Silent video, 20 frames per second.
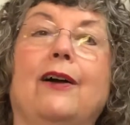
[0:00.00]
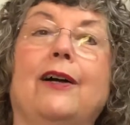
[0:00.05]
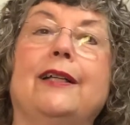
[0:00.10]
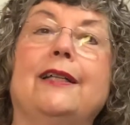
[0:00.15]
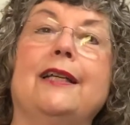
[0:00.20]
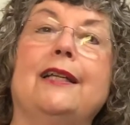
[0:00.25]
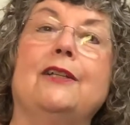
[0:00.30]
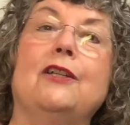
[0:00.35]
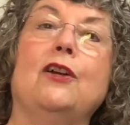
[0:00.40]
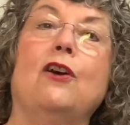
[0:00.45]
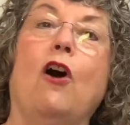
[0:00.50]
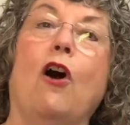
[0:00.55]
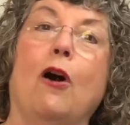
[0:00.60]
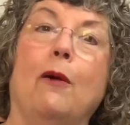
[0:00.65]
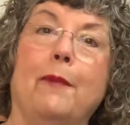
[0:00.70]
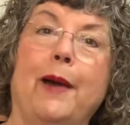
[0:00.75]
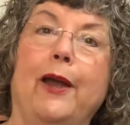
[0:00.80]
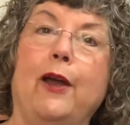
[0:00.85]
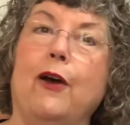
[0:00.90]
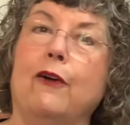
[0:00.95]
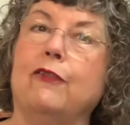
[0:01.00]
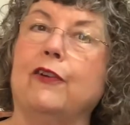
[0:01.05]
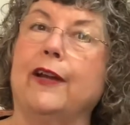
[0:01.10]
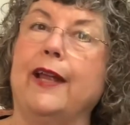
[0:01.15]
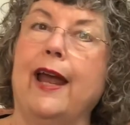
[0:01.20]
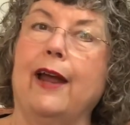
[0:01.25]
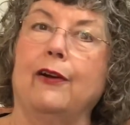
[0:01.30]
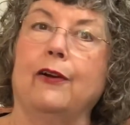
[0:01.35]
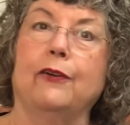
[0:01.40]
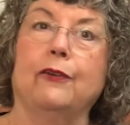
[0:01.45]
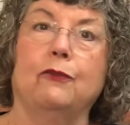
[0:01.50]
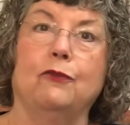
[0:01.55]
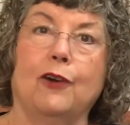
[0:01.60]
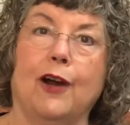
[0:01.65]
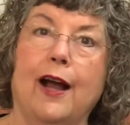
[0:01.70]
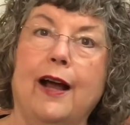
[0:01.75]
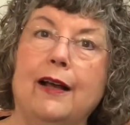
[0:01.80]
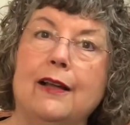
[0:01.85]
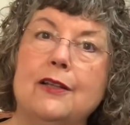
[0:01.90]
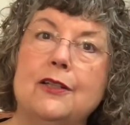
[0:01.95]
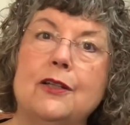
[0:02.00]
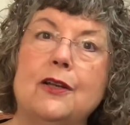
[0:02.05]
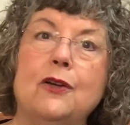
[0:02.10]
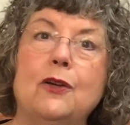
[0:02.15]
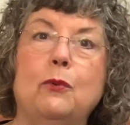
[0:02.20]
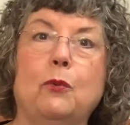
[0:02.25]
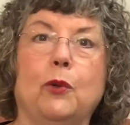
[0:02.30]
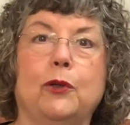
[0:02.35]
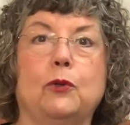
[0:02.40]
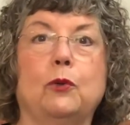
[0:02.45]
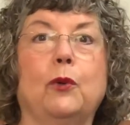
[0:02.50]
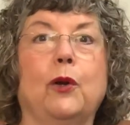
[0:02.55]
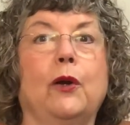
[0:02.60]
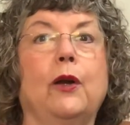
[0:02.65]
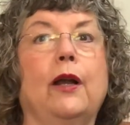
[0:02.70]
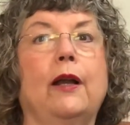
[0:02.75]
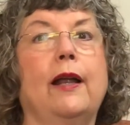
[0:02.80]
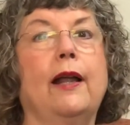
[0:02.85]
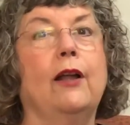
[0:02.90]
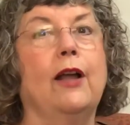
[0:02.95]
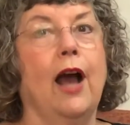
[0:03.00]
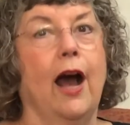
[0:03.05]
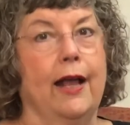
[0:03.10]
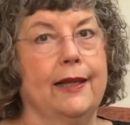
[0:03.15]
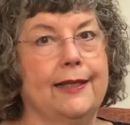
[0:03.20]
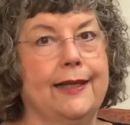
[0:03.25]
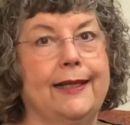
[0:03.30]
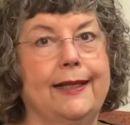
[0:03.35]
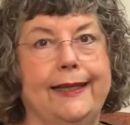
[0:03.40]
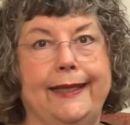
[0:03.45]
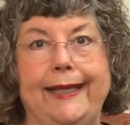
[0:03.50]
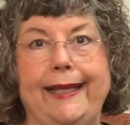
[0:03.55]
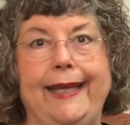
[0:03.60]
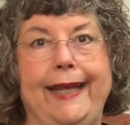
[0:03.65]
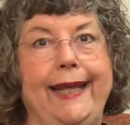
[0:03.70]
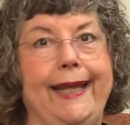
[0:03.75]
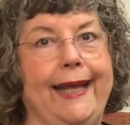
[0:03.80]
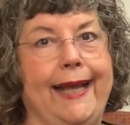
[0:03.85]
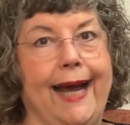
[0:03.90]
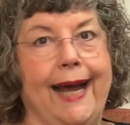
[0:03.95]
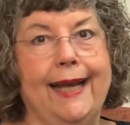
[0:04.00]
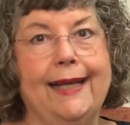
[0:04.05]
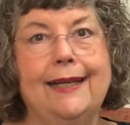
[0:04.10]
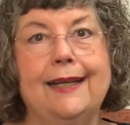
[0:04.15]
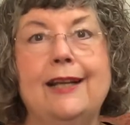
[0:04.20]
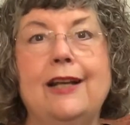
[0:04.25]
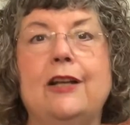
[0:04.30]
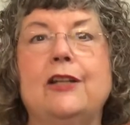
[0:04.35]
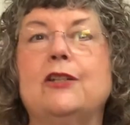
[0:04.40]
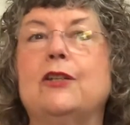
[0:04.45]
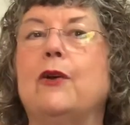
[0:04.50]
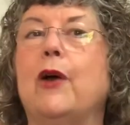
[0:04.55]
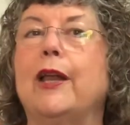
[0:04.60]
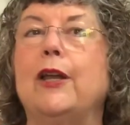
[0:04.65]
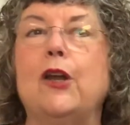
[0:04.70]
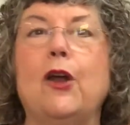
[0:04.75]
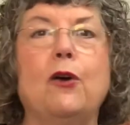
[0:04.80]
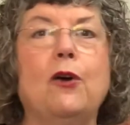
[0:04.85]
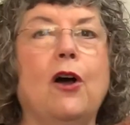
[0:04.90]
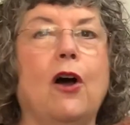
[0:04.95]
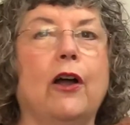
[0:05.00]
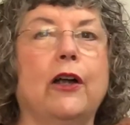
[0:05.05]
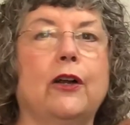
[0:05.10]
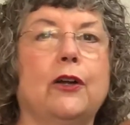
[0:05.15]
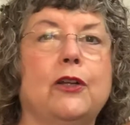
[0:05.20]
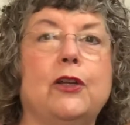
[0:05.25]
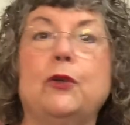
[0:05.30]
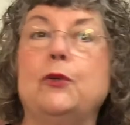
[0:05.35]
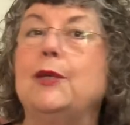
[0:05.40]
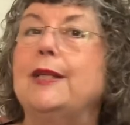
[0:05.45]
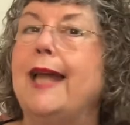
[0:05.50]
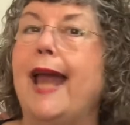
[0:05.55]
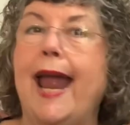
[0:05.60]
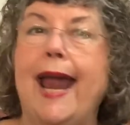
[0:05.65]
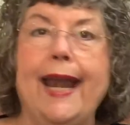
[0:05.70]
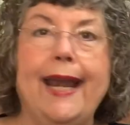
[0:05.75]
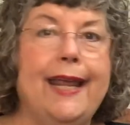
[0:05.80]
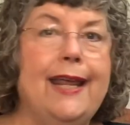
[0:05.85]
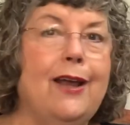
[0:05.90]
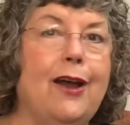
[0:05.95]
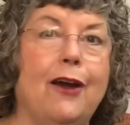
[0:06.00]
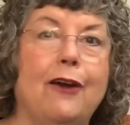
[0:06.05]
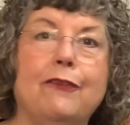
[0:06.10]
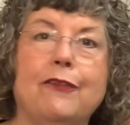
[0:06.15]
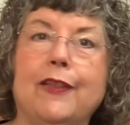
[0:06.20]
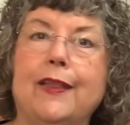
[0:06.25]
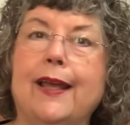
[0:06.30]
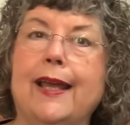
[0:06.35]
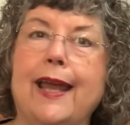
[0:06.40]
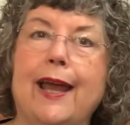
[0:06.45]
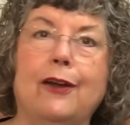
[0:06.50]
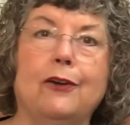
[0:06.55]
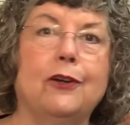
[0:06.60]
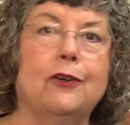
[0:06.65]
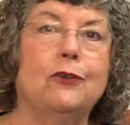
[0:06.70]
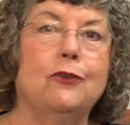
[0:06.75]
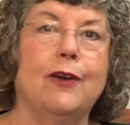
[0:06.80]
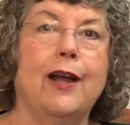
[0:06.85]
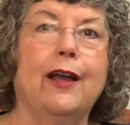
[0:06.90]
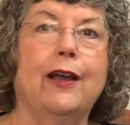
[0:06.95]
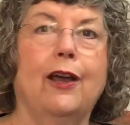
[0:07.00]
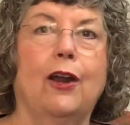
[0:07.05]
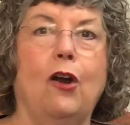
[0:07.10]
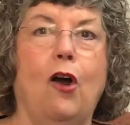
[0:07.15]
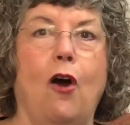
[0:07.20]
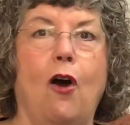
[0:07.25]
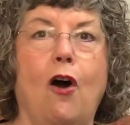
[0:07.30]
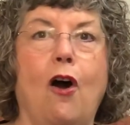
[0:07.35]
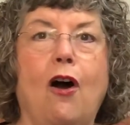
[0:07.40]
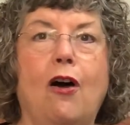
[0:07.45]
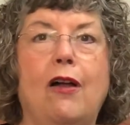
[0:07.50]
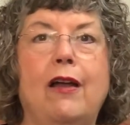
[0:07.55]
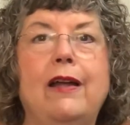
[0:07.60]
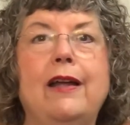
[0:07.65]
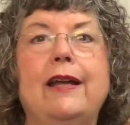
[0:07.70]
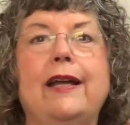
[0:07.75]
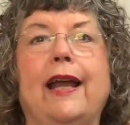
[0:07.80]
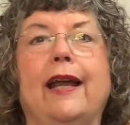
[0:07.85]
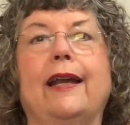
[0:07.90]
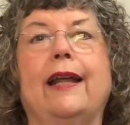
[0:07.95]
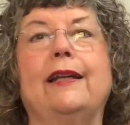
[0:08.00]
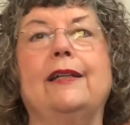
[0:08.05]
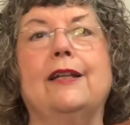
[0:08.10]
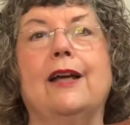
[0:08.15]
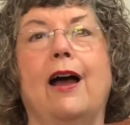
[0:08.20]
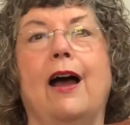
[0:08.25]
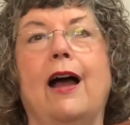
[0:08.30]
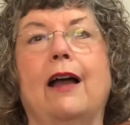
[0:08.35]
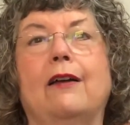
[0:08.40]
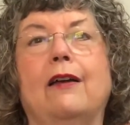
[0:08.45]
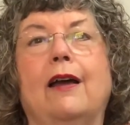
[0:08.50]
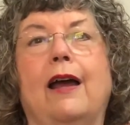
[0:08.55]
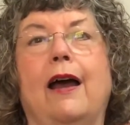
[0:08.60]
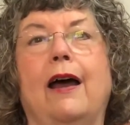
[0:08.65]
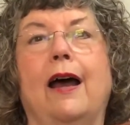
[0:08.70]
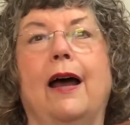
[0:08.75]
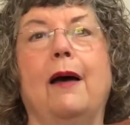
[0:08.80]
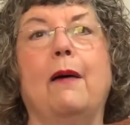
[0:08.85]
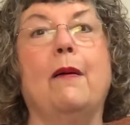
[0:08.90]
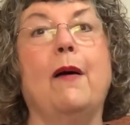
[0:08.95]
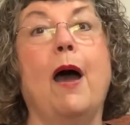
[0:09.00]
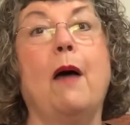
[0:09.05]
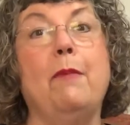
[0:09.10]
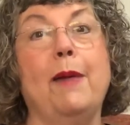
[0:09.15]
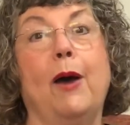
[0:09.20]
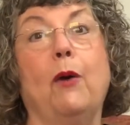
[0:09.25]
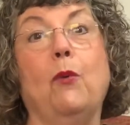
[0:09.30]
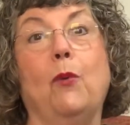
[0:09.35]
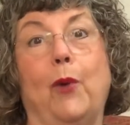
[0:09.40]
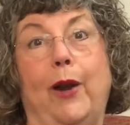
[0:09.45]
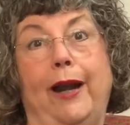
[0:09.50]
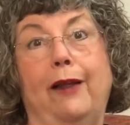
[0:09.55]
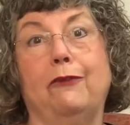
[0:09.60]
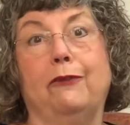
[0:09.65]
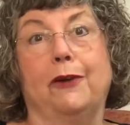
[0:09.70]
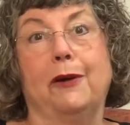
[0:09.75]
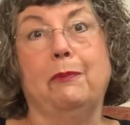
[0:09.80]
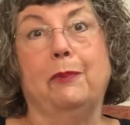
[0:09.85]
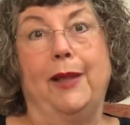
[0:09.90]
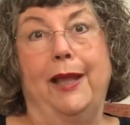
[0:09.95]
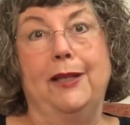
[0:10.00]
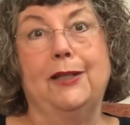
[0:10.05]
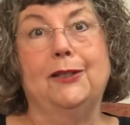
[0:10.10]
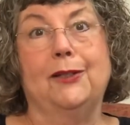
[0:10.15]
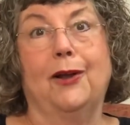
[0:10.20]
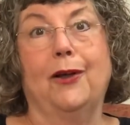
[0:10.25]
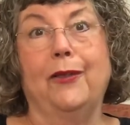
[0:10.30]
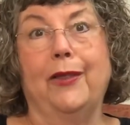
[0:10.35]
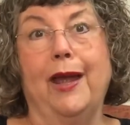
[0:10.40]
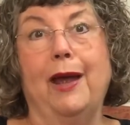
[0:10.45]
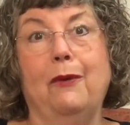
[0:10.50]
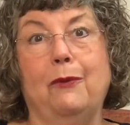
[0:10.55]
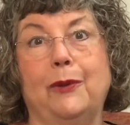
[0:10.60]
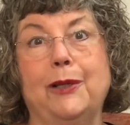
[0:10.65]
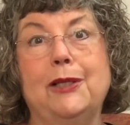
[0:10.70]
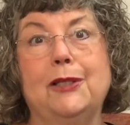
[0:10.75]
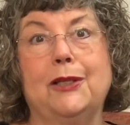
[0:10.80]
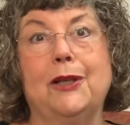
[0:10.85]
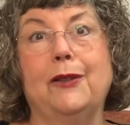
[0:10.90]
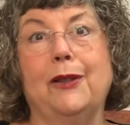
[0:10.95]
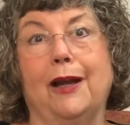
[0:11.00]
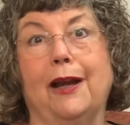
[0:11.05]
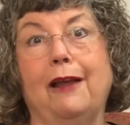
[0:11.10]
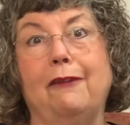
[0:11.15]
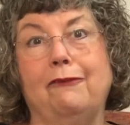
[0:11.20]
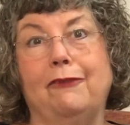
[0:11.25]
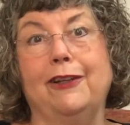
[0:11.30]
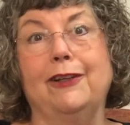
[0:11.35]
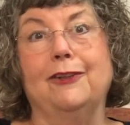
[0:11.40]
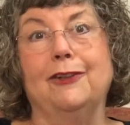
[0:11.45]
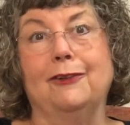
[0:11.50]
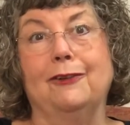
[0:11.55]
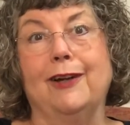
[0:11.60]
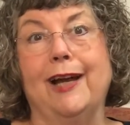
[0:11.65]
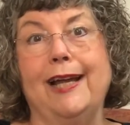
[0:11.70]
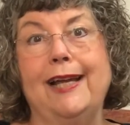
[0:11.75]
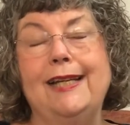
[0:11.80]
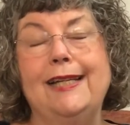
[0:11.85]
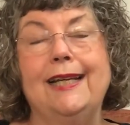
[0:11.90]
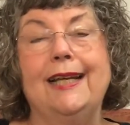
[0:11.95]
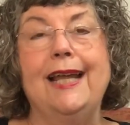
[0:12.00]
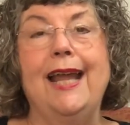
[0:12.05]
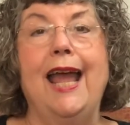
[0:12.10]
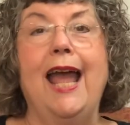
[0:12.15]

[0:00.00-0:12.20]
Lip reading: looked into all my over-the-counter drugs, which were causing leaky gut. So I no longer use any over-the-counter drug at all. And I talk about what I've replaced all that with so that I feel great.